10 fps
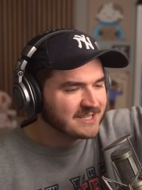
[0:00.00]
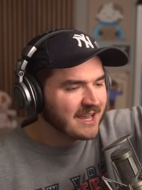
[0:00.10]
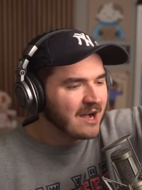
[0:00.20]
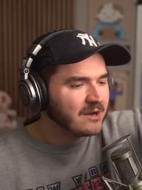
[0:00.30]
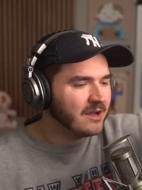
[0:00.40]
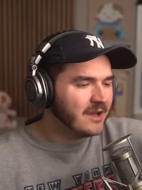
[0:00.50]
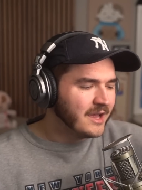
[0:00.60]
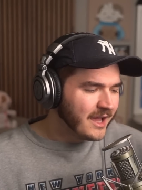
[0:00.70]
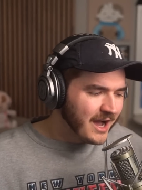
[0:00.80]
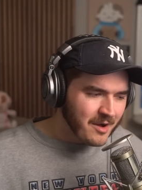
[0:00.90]
out.
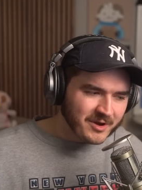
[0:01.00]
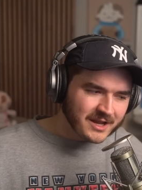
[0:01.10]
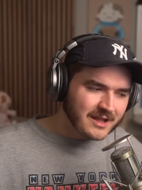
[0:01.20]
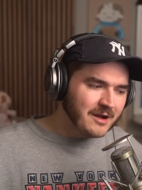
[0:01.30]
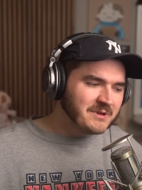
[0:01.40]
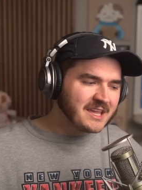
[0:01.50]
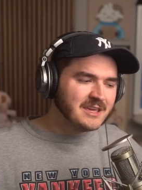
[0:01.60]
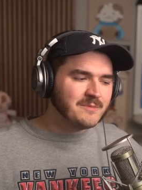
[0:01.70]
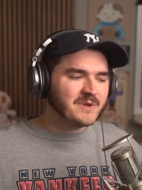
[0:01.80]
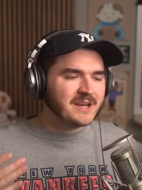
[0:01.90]
I'm gonna
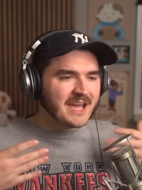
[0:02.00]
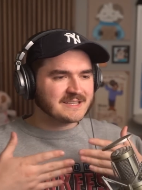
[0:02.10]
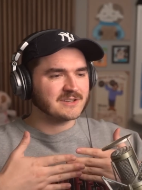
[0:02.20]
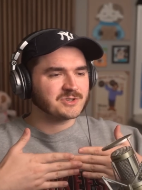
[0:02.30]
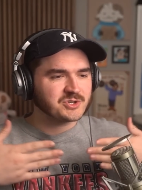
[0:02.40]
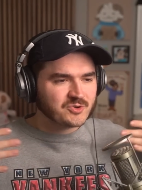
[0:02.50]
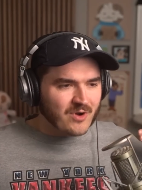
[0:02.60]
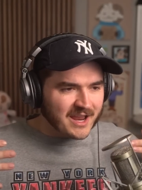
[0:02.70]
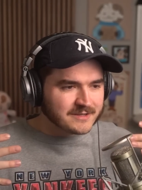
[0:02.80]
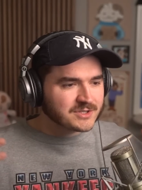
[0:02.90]
keep it as a
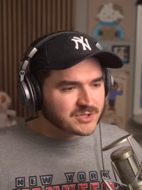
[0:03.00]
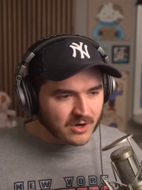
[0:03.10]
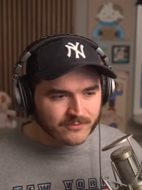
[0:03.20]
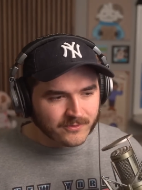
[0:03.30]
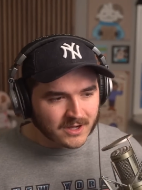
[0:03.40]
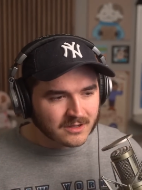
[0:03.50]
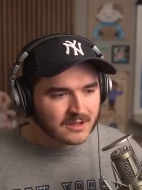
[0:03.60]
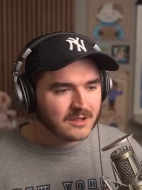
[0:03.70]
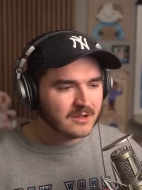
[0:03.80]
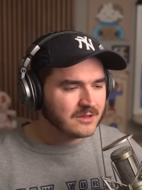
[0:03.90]
straight sofa.
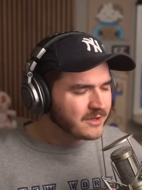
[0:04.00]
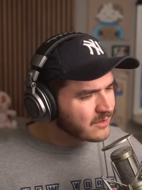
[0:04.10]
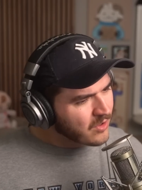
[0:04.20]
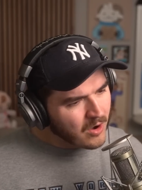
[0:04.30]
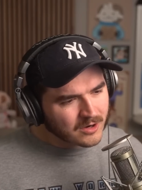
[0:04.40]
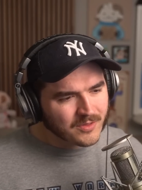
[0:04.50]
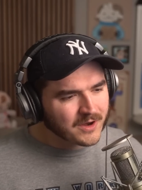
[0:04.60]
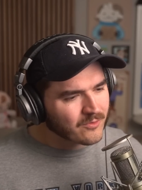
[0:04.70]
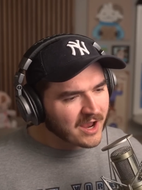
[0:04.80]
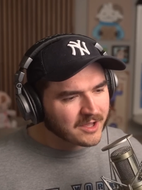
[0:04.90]
A little longer
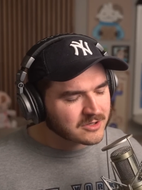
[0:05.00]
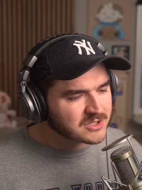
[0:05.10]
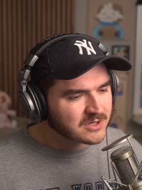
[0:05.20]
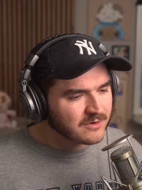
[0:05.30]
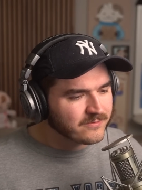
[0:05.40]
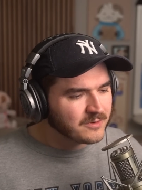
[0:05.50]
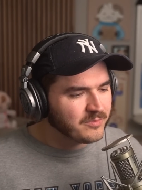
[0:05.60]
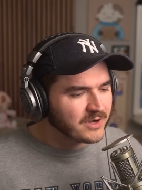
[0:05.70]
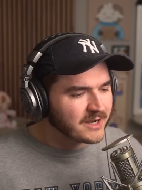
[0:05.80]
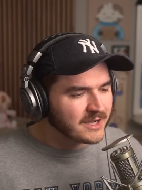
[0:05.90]
than a regular sofa,
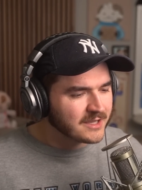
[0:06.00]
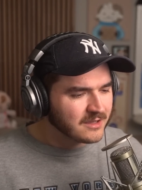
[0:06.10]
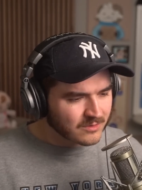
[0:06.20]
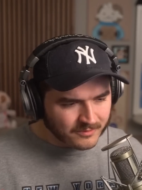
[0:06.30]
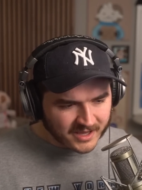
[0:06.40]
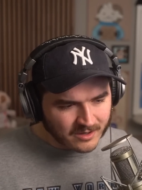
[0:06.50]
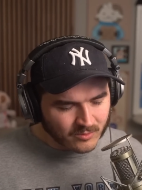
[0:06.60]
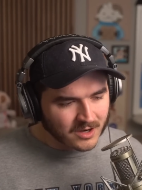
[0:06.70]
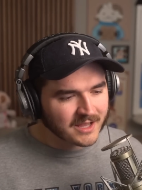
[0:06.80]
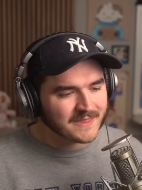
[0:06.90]
but we'll make it
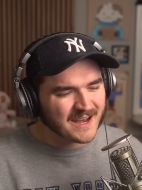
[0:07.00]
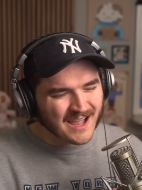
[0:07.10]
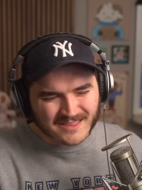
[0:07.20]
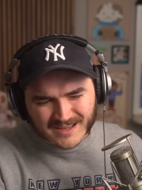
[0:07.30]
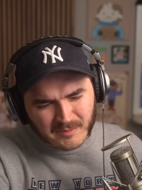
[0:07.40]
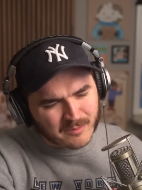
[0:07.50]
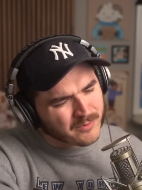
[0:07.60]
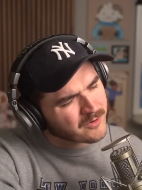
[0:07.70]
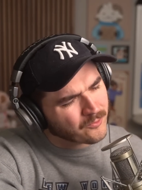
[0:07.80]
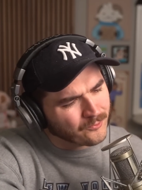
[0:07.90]
work. And then I think I'm going to
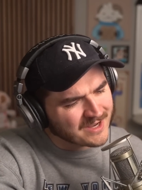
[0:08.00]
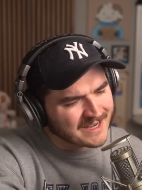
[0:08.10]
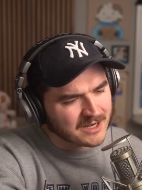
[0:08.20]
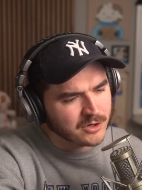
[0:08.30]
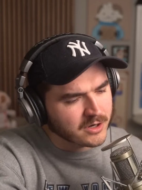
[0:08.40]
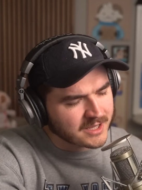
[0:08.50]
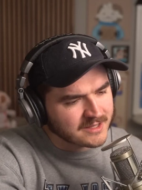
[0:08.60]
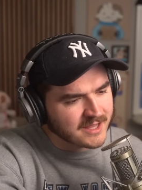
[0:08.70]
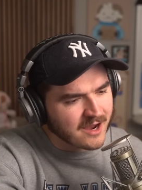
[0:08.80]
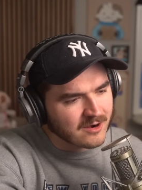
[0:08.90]
put a reading nook
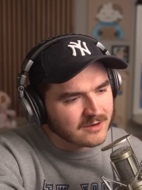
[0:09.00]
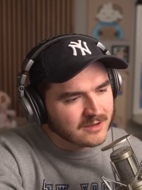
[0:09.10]
in there.